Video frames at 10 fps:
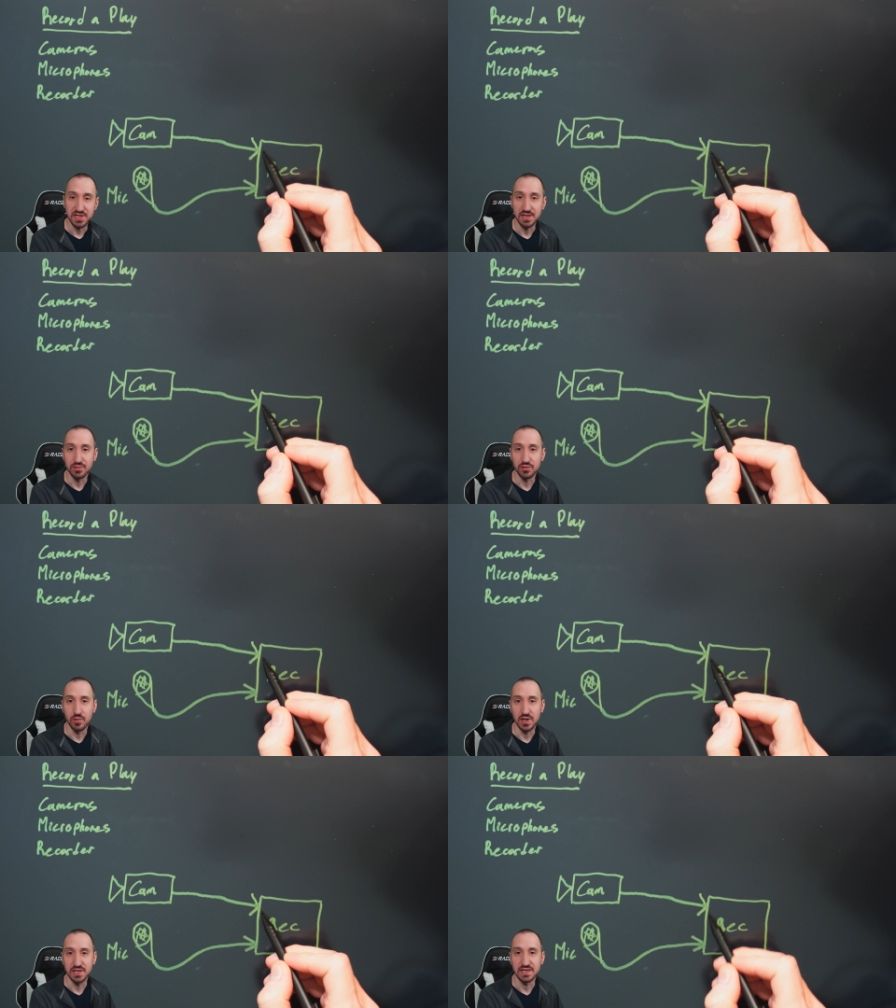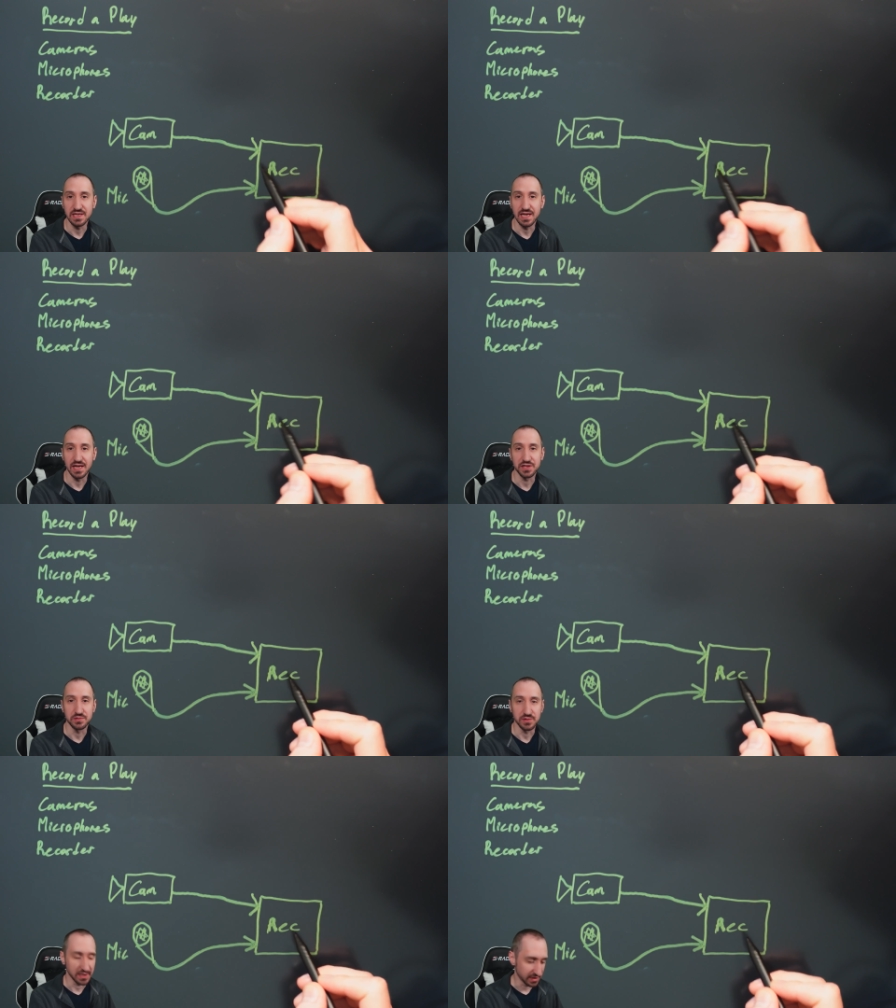label what the
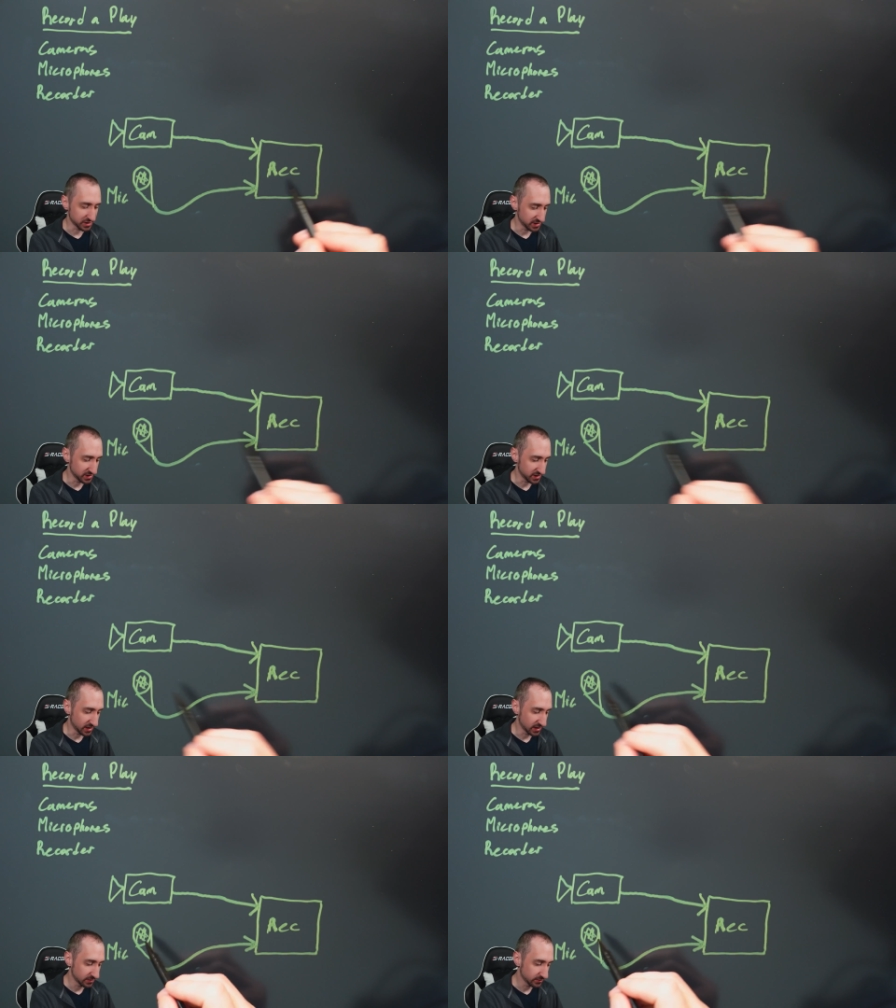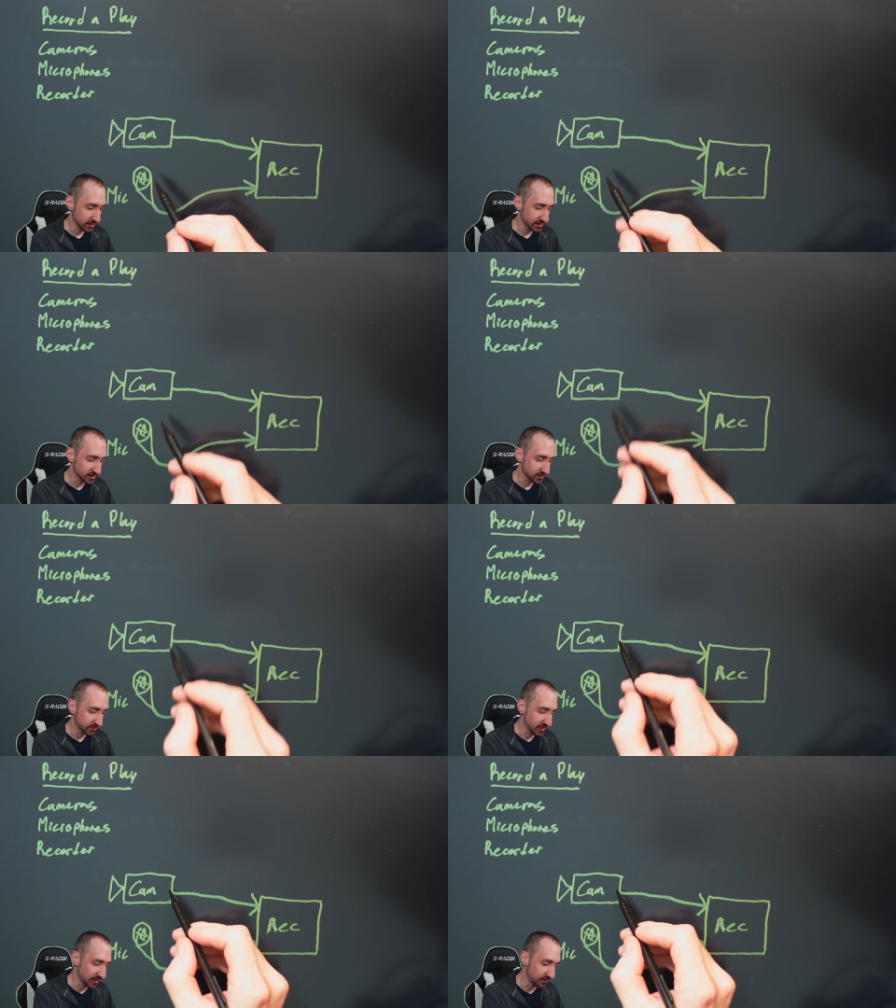actual connections are, right? So
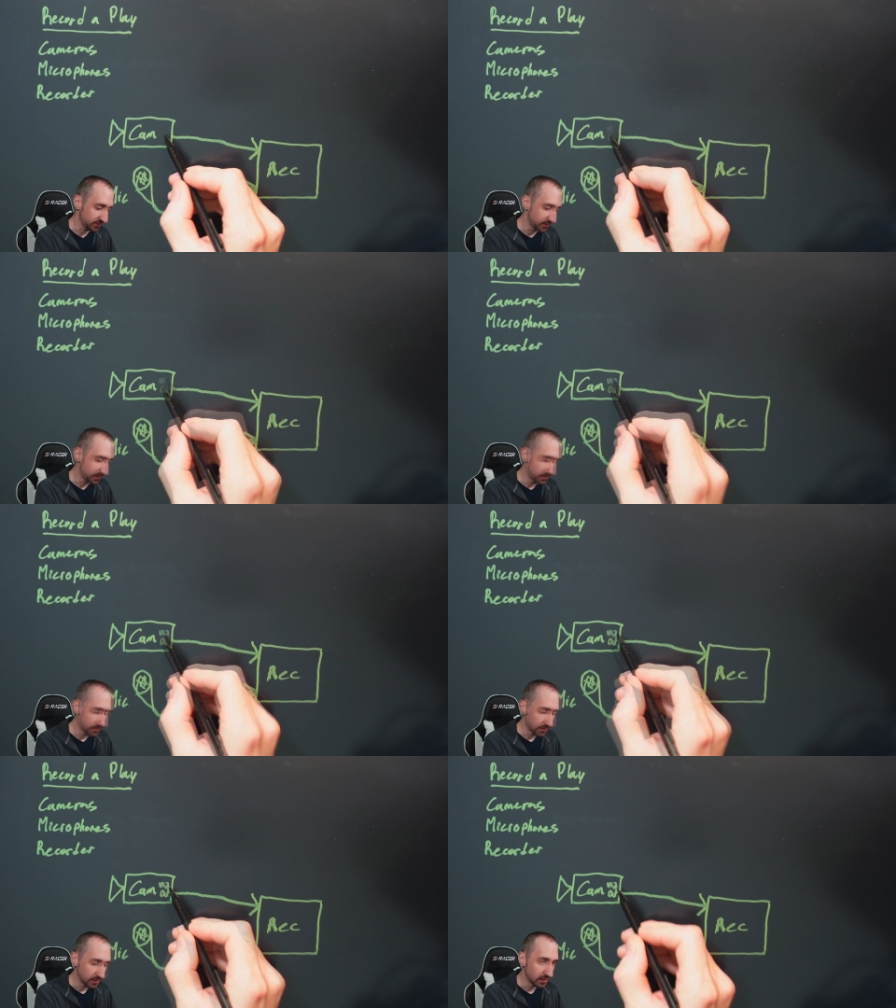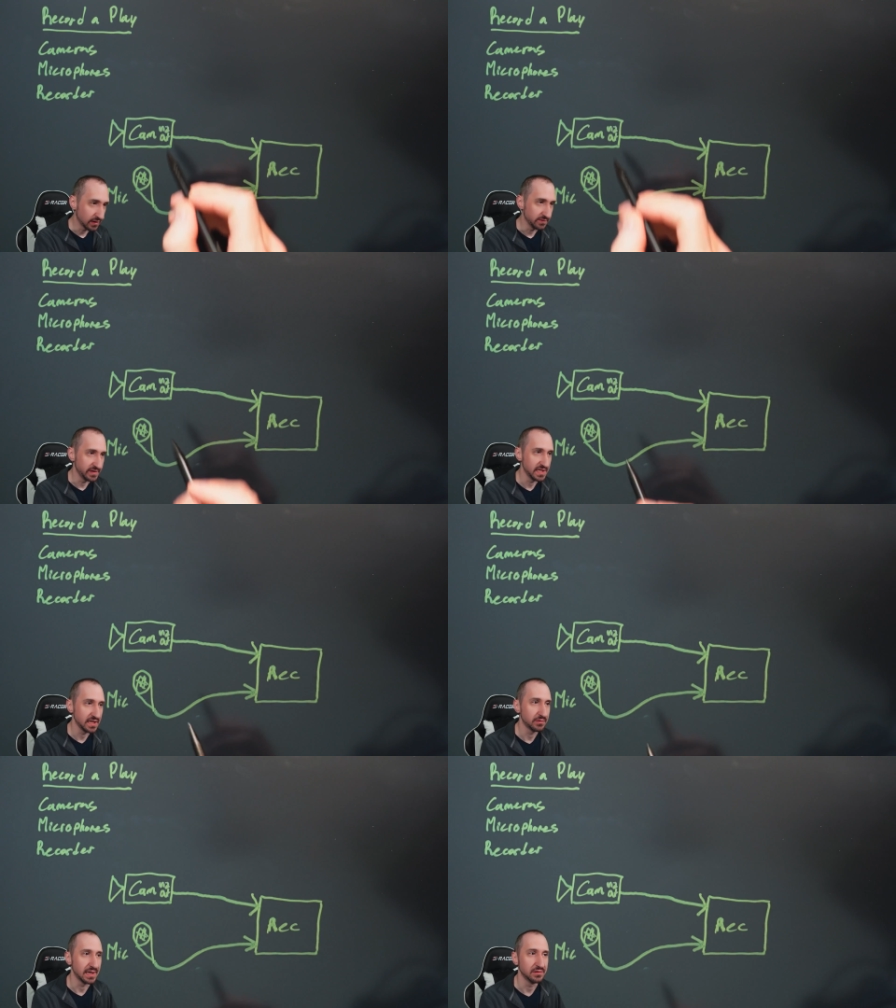we have our
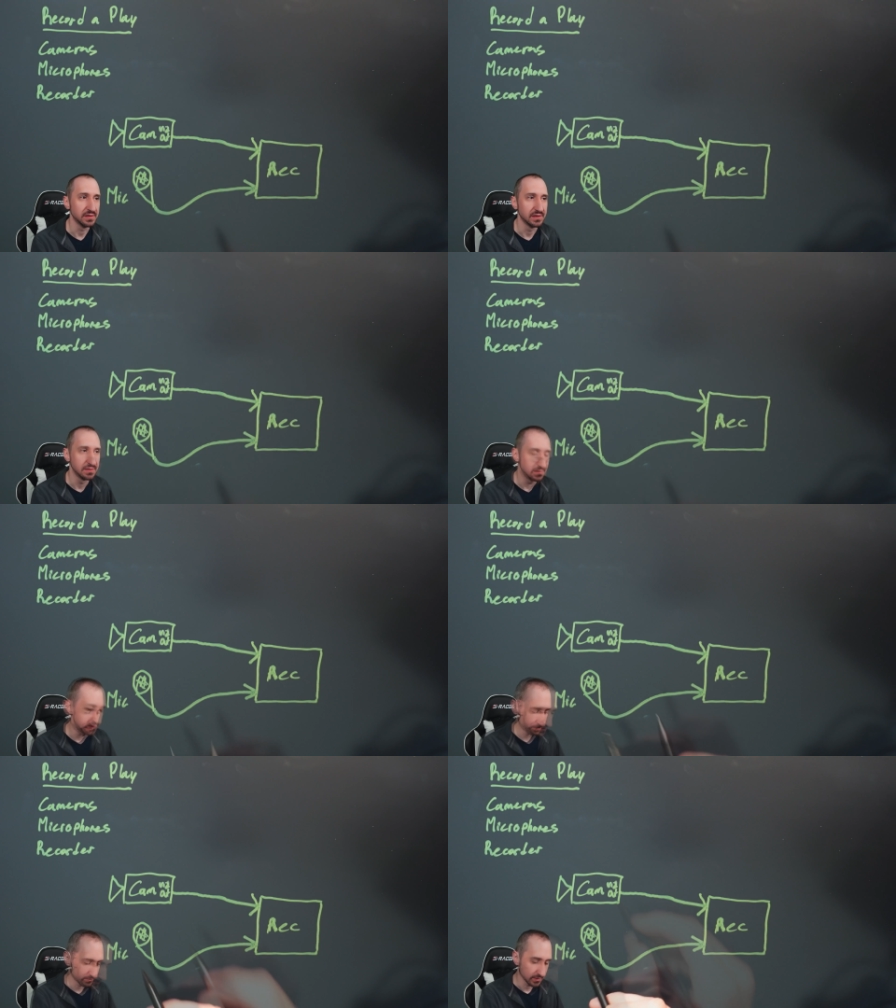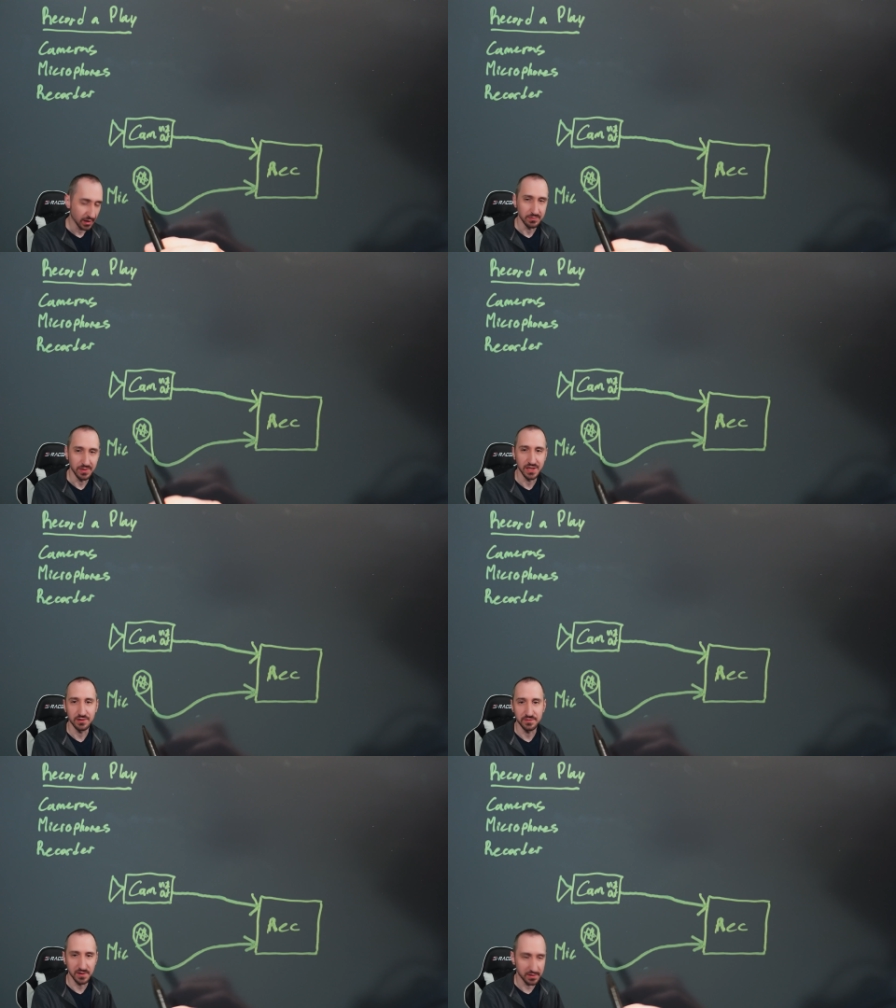video out, our
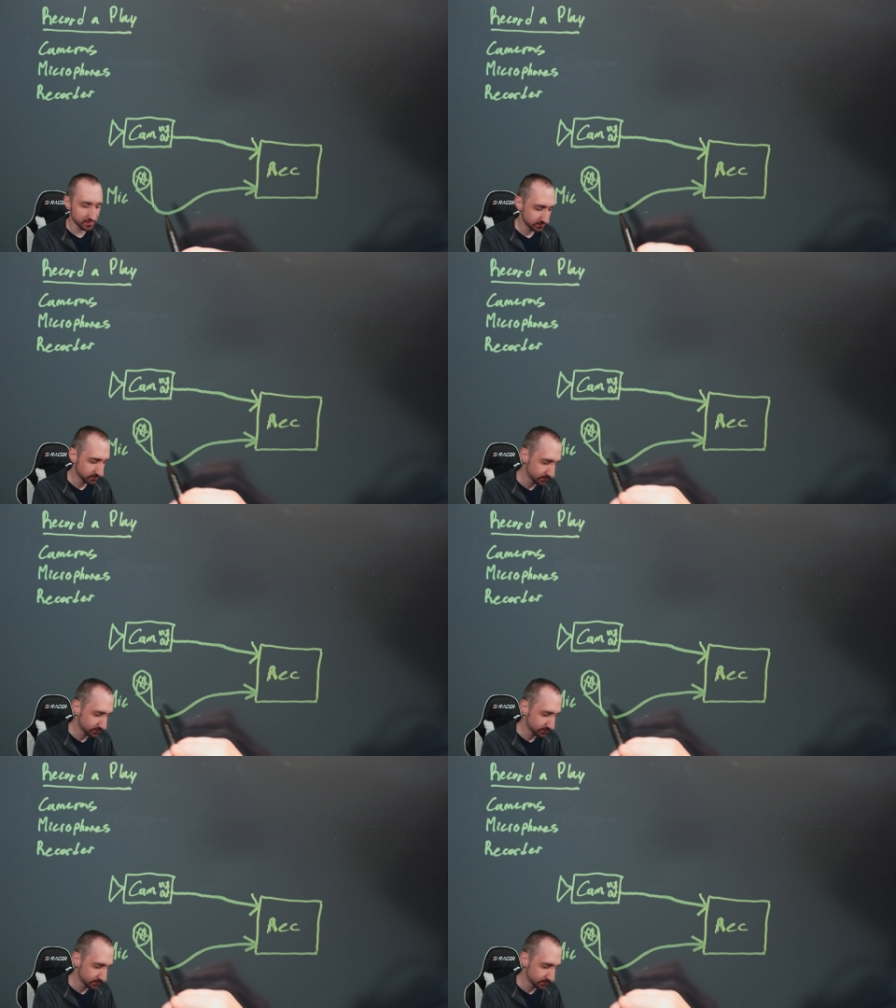microphone,